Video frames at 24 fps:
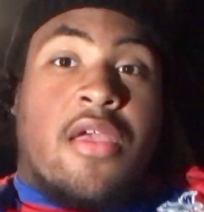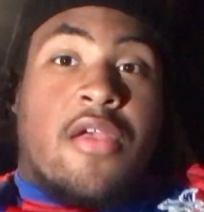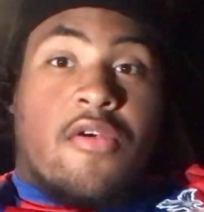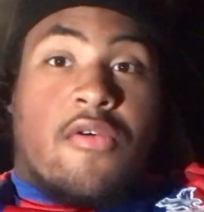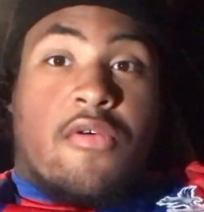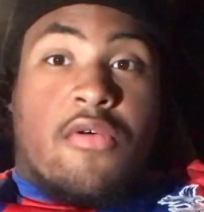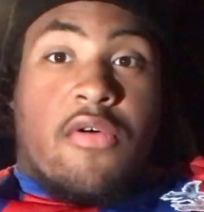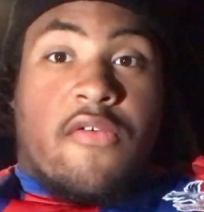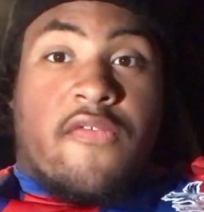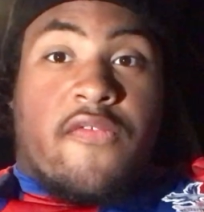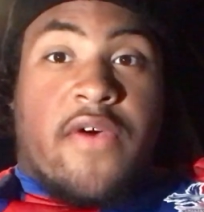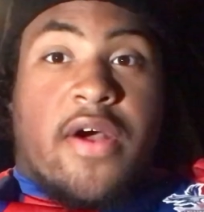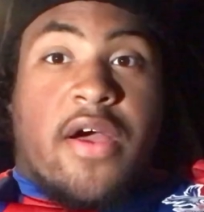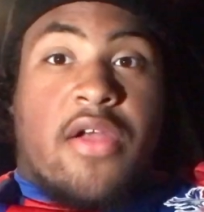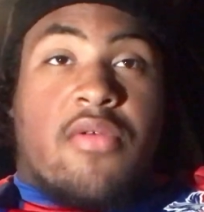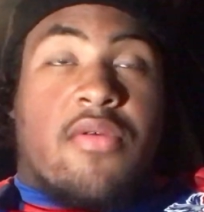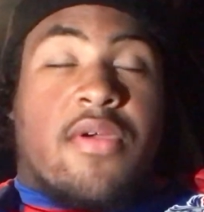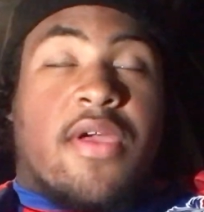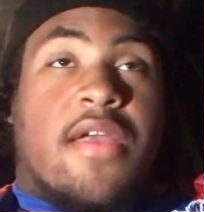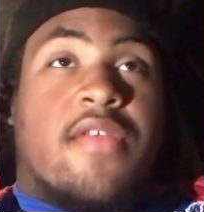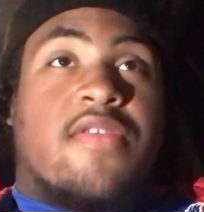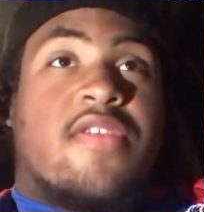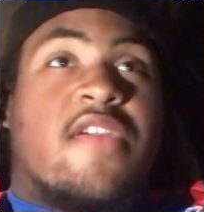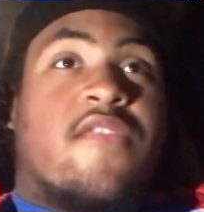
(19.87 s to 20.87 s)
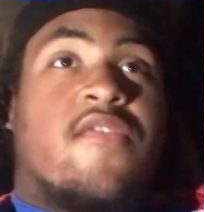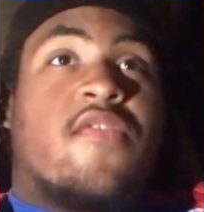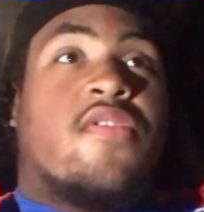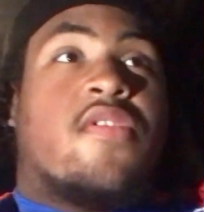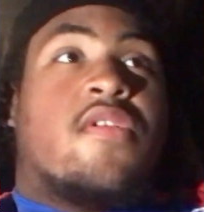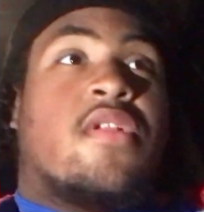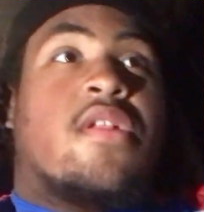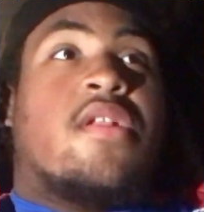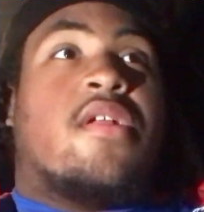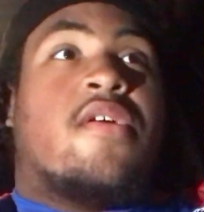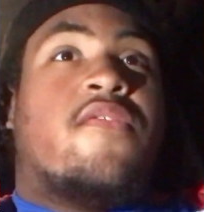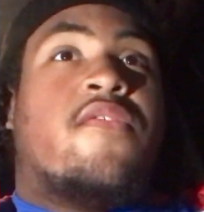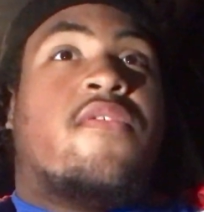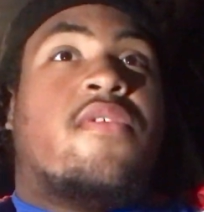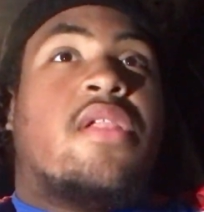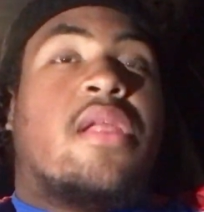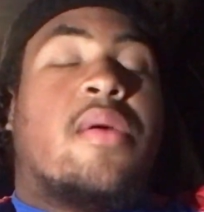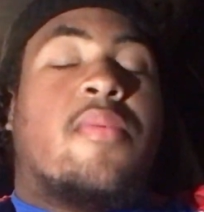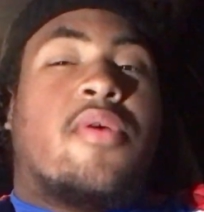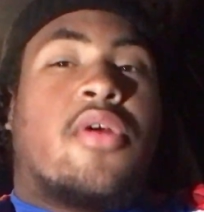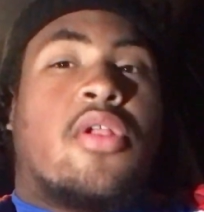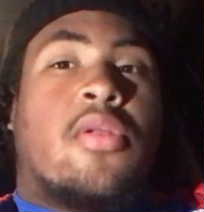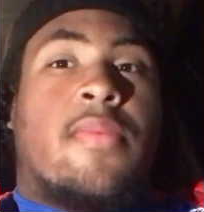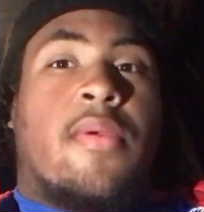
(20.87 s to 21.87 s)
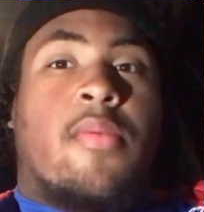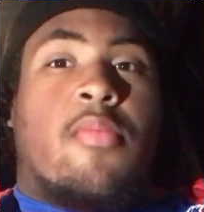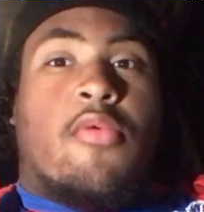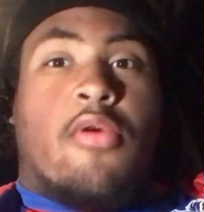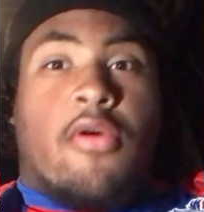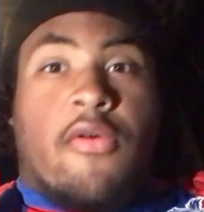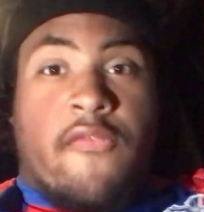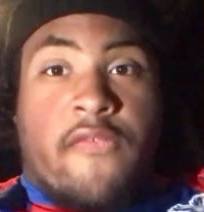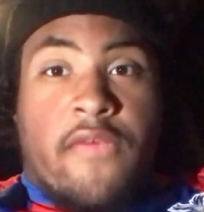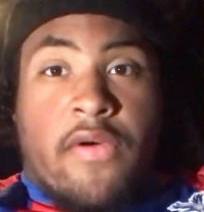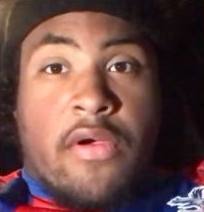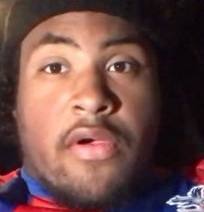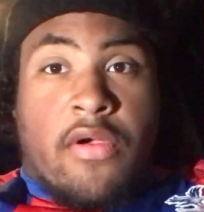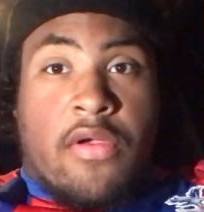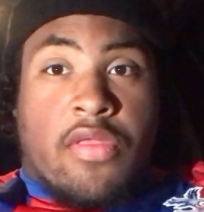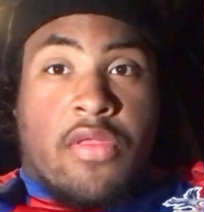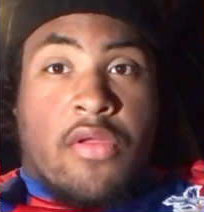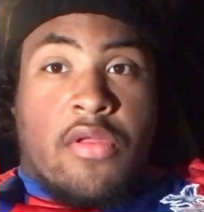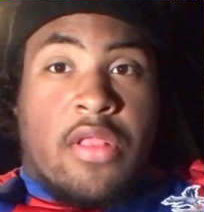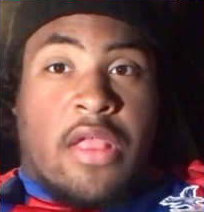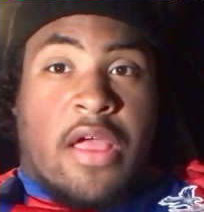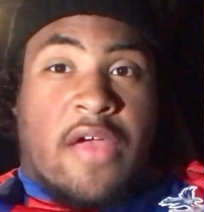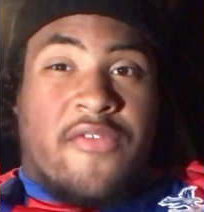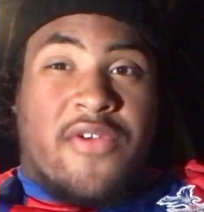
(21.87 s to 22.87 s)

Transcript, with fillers: quarter-final against Everton, and I feel like we're going to be more focused on that.